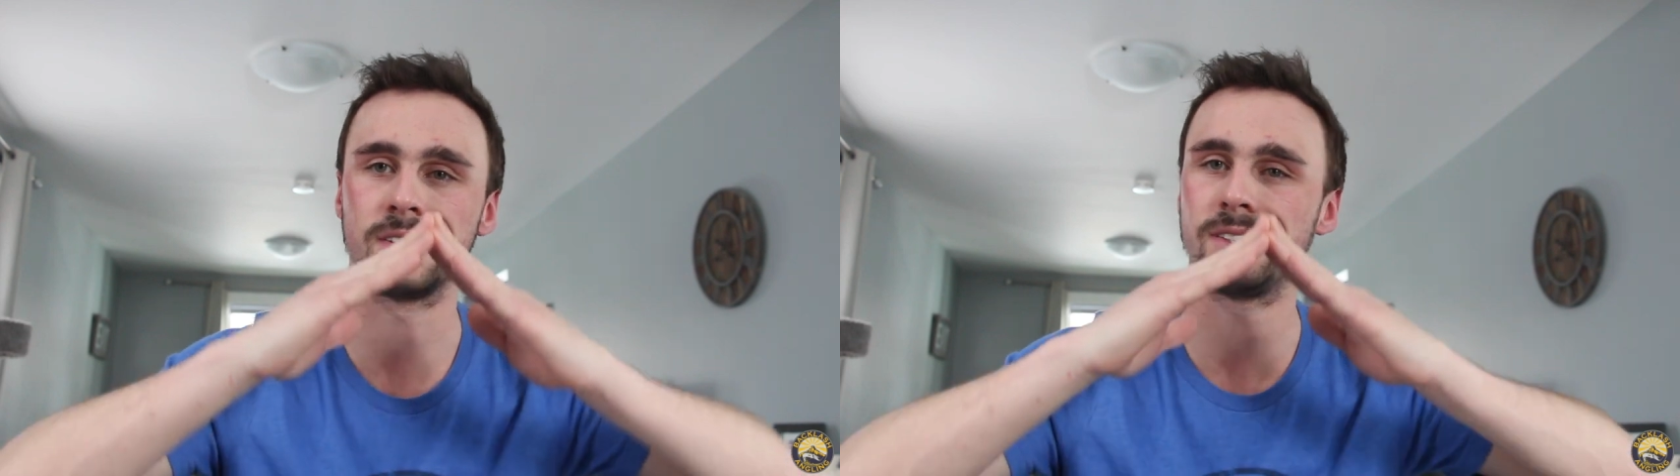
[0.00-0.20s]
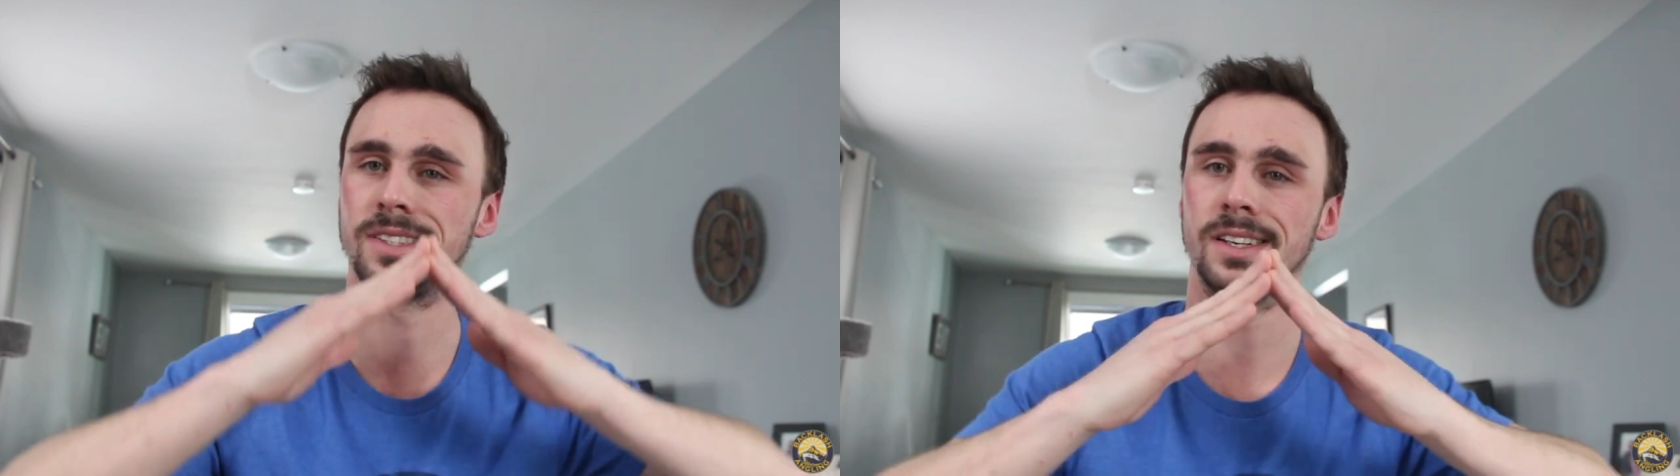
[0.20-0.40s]

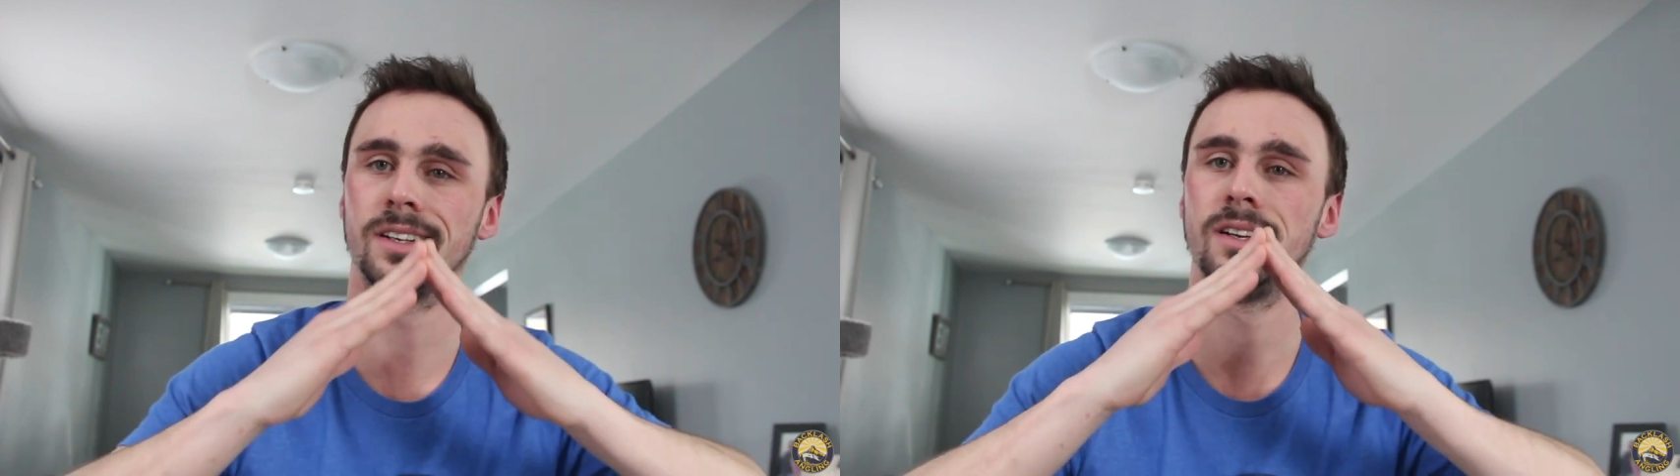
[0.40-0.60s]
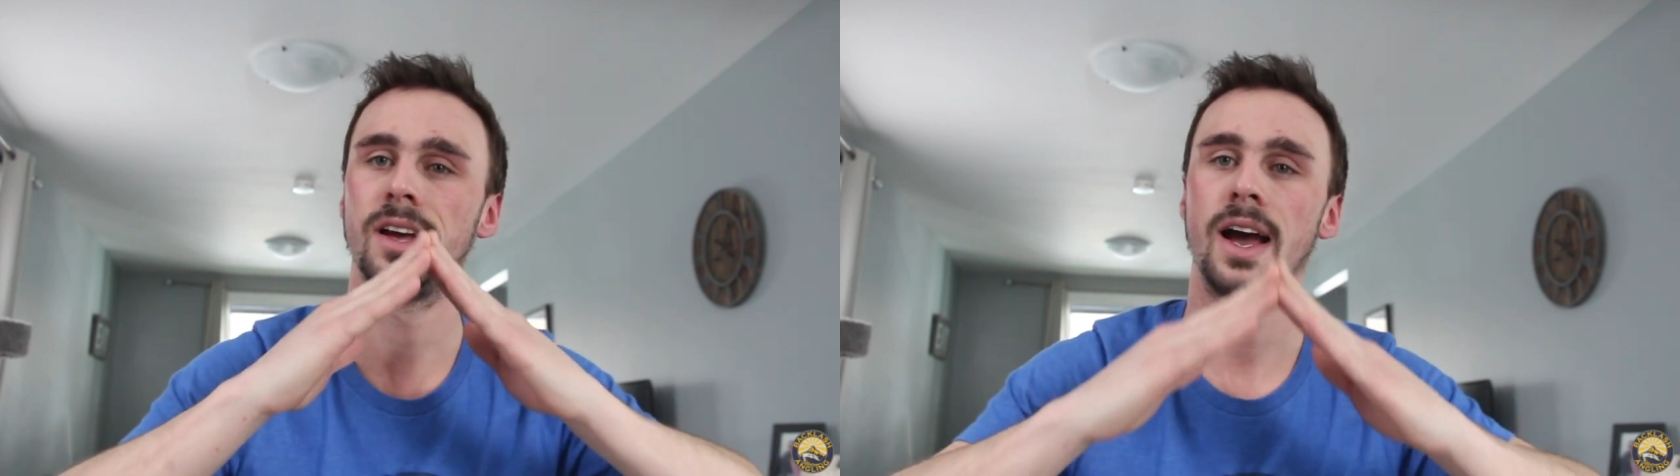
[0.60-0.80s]
is
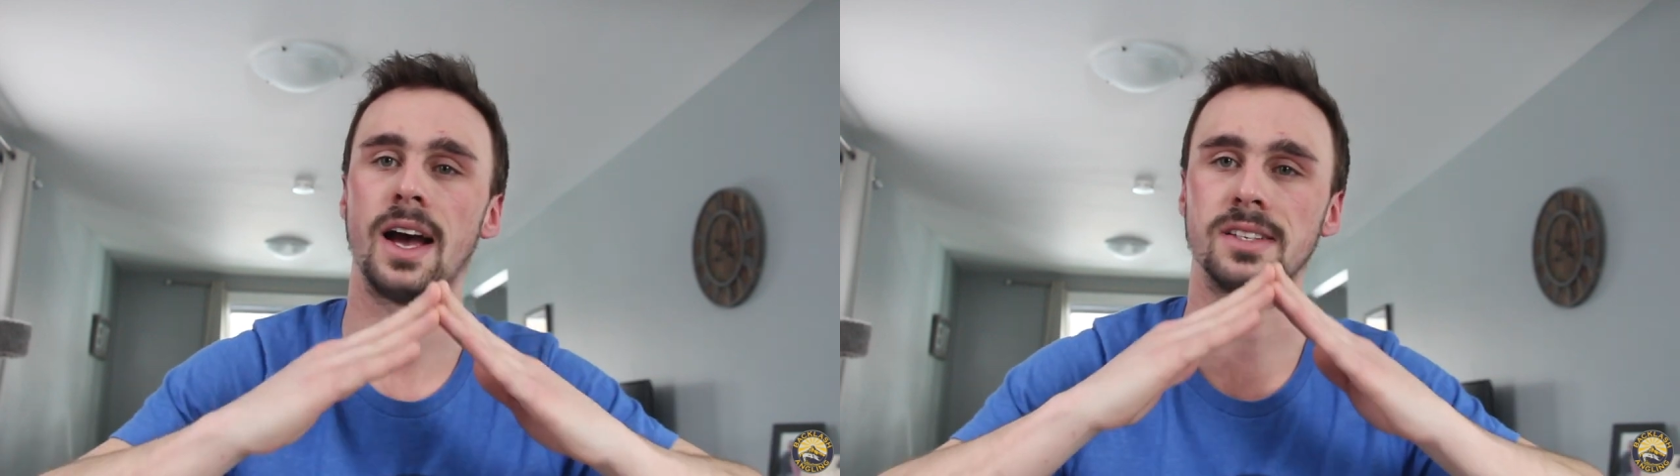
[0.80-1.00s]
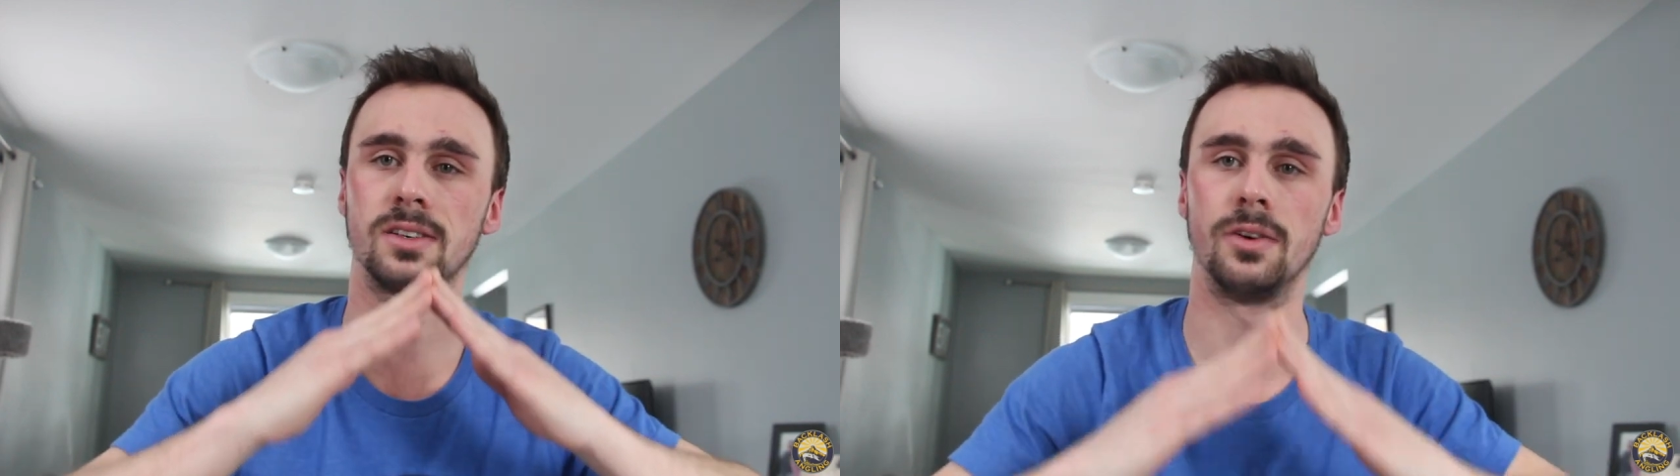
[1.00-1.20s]
still
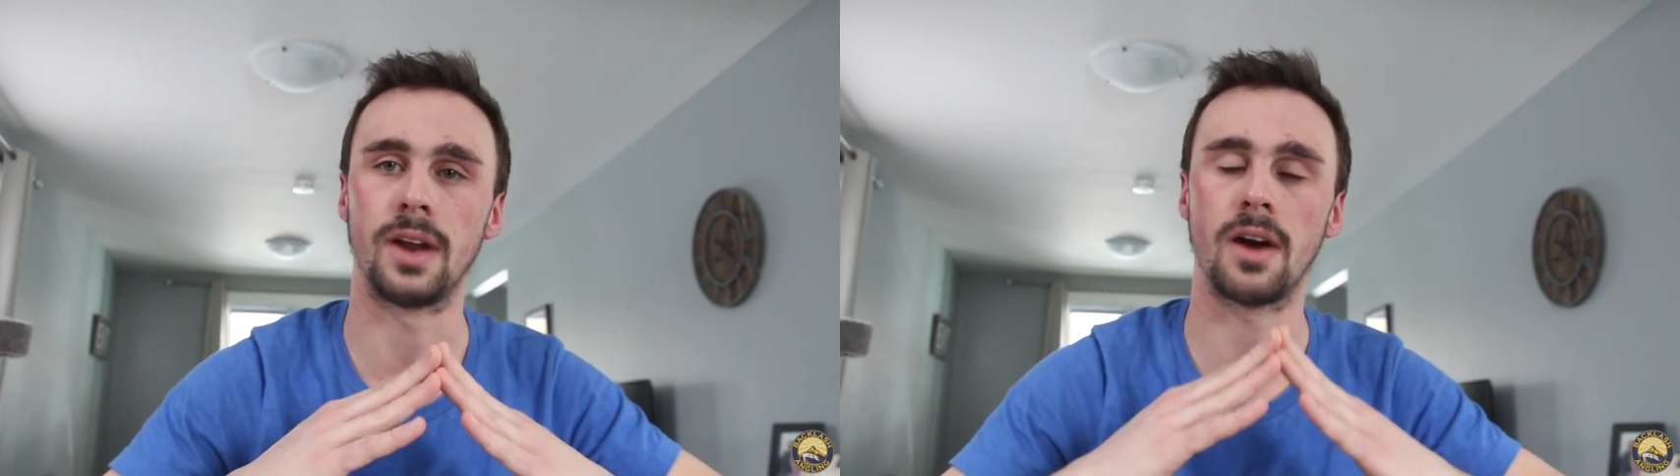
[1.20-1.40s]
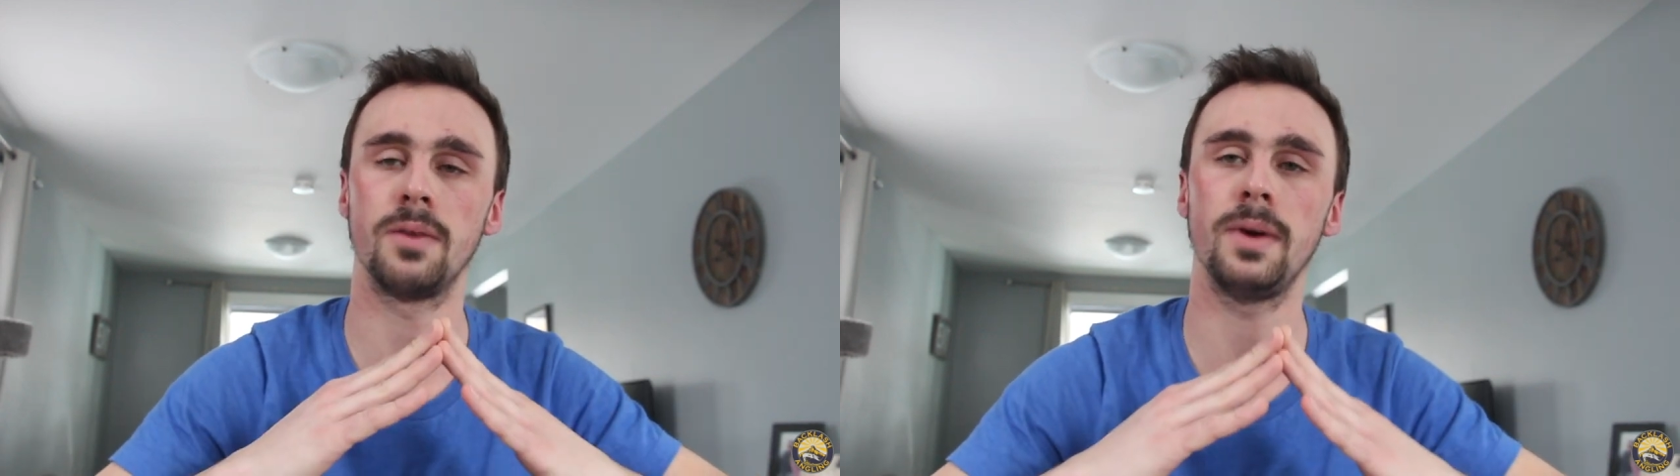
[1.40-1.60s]
has to go
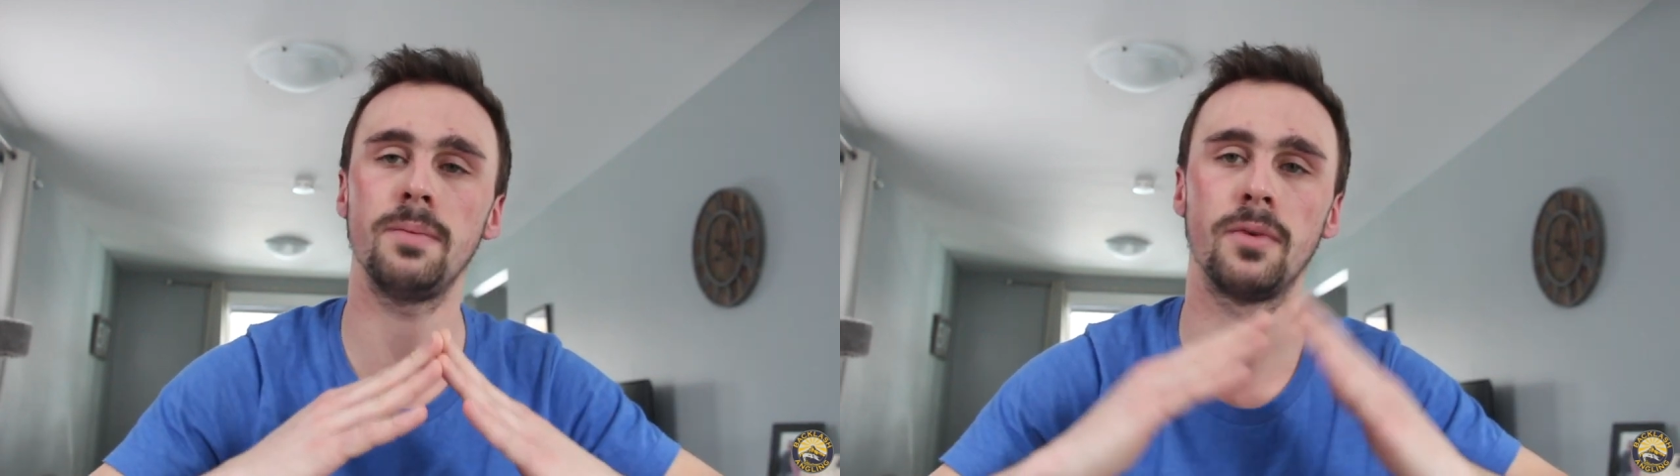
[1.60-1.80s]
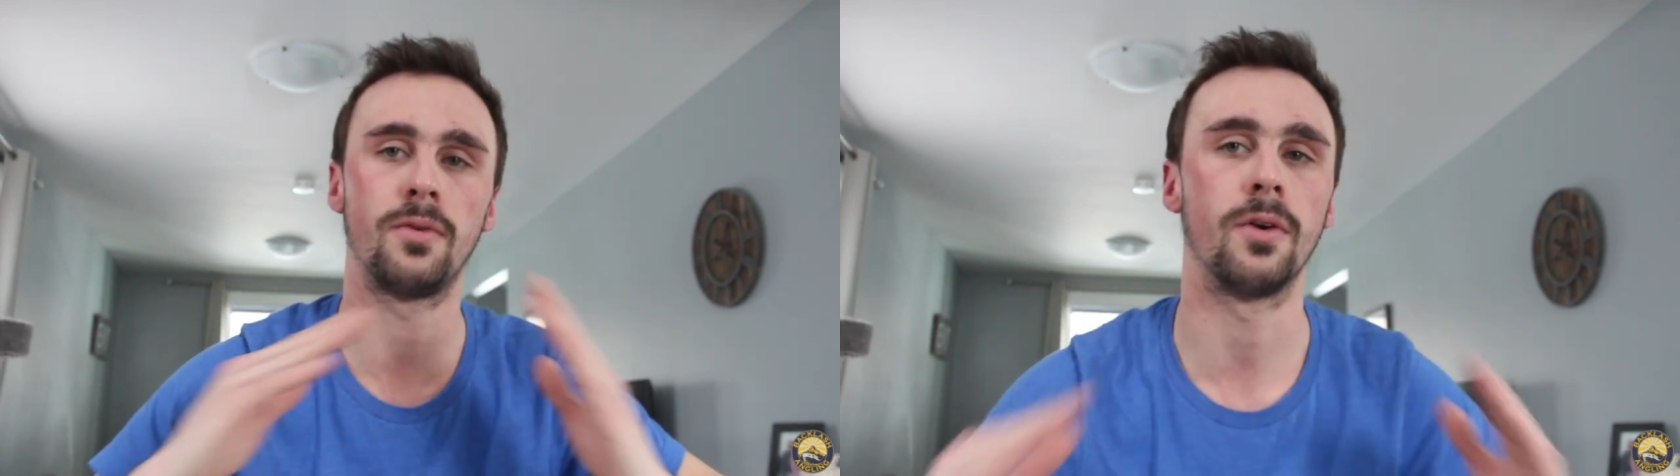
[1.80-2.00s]
down a
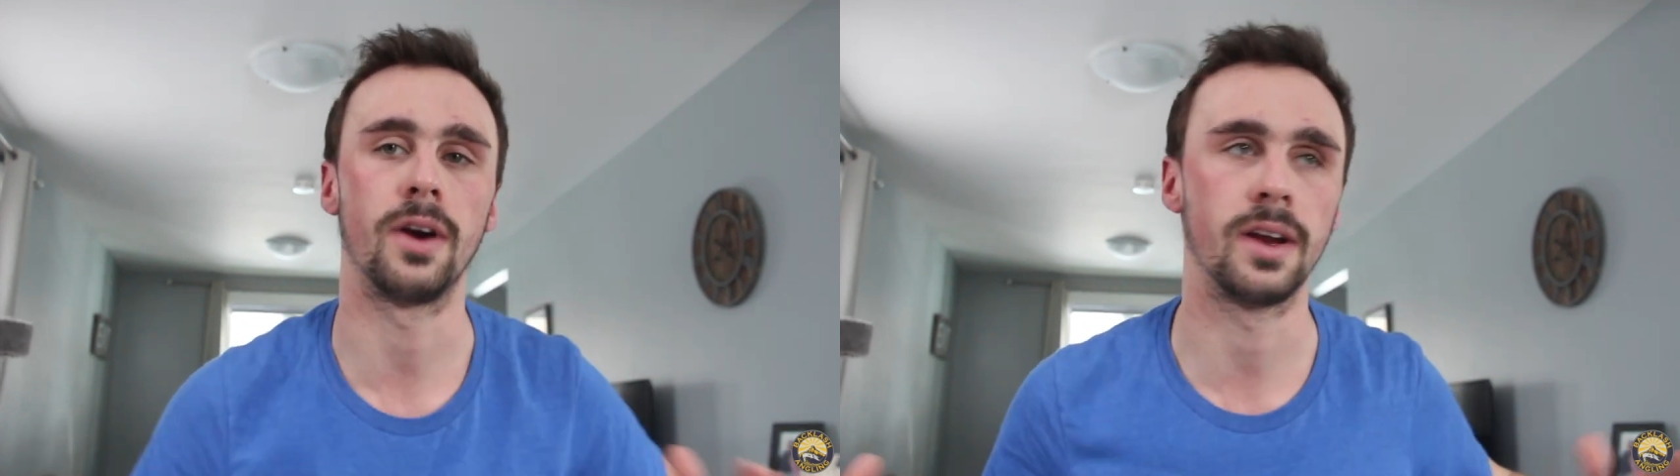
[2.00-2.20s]
bit before